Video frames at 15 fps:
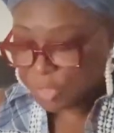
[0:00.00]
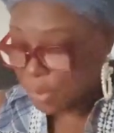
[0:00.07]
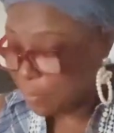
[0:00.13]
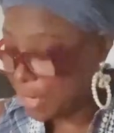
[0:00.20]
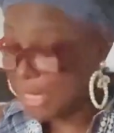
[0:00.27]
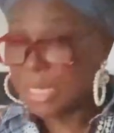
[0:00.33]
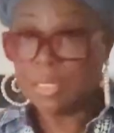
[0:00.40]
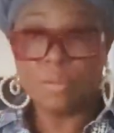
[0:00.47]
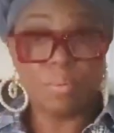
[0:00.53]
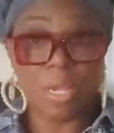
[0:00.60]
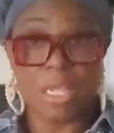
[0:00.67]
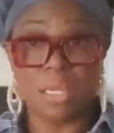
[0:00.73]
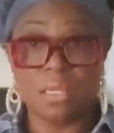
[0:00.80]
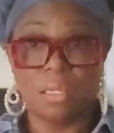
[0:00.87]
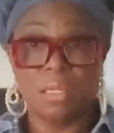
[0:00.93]
But
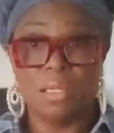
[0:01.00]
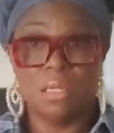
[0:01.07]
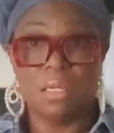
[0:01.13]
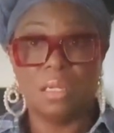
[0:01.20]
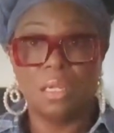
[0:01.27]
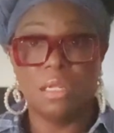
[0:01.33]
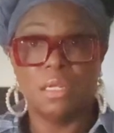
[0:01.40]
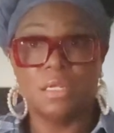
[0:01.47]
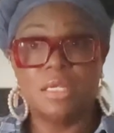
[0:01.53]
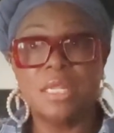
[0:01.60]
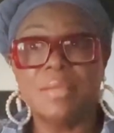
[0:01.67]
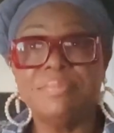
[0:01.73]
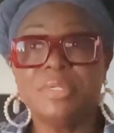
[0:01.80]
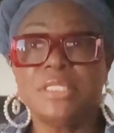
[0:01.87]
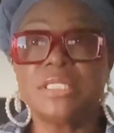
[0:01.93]
anyway,
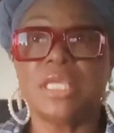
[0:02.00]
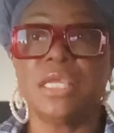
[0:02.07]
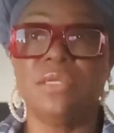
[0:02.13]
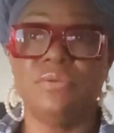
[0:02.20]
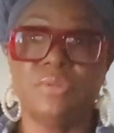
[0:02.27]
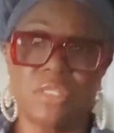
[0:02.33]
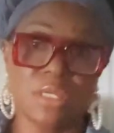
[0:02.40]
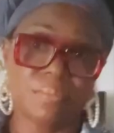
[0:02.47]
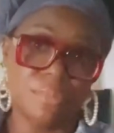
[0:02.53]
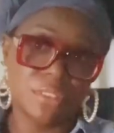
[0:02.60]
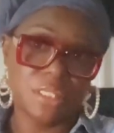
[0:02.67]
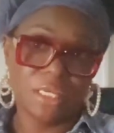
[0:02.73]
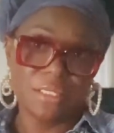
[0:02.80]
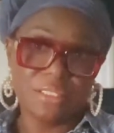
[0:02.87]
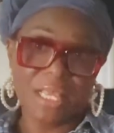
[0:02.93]
let me tell you some of the
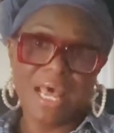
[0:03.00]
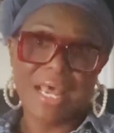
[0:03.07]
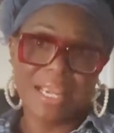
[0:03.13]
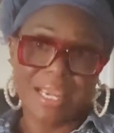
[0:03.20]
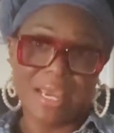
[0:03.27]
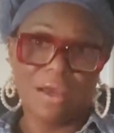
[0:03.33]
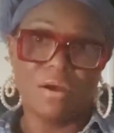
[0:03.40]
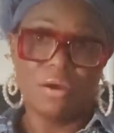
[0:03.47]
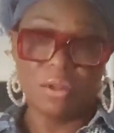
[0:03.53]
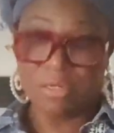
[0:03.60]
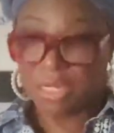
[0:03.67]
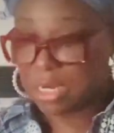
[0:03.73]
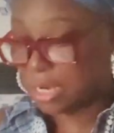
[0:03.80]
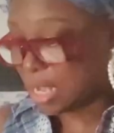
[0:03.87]
things I got that